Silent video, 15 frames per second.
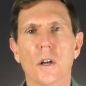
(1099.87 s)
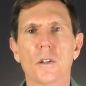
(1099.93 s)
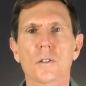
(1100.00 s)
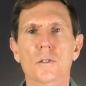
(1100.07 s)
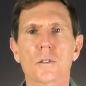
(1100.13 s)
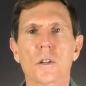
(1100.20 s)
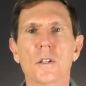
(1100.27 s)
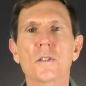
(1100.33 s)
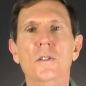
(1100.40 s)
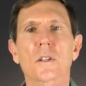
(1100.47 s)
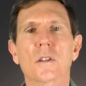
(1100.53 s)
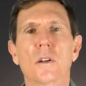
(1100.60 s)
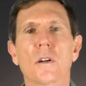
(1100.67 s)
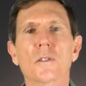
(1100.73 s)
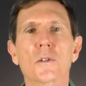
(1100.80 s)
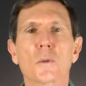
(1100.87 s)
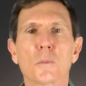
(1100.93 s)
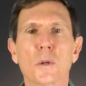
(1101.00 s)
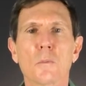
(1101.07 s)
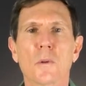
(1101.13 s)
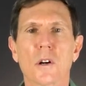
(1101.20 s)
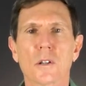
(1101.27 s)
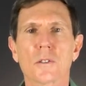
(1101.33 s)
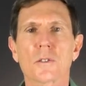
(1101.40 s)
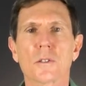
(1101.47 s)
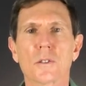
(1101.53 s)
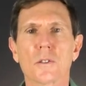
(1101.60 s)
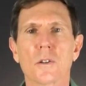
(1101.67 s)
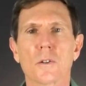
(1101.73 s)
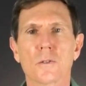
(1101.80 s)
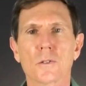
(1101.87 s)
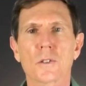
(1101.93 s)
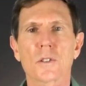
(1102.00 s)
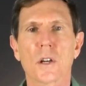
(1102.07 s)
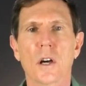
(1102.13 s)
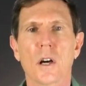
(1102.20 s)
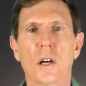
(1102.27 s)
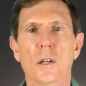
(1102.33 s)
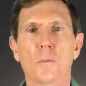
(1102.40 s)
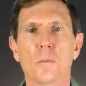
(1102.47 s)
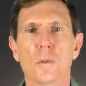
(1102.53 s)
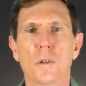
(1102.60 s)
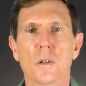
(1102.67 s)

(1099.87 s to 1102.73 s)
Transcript: Trends can also be monitored over time